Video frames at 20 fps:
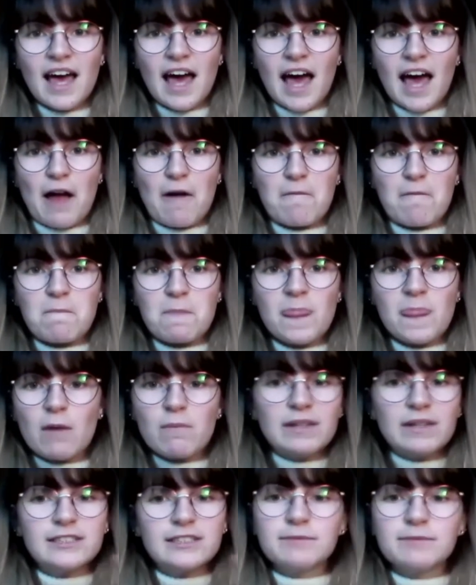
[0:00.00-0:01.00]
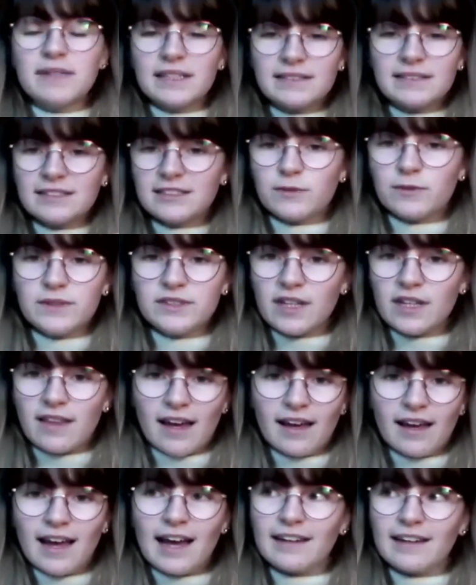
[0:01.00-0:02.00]
Um, and we just ministered to each
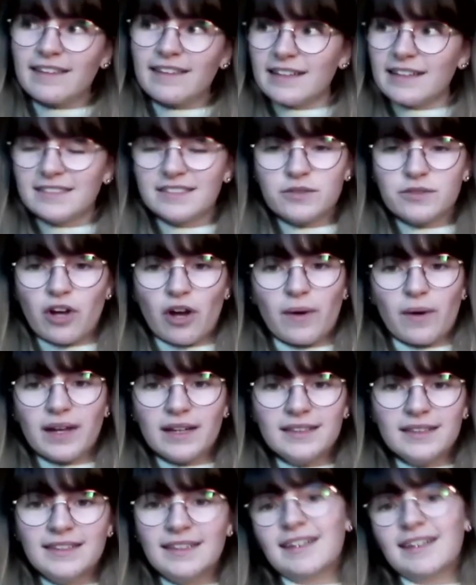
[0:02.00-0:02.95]
other and that's still going.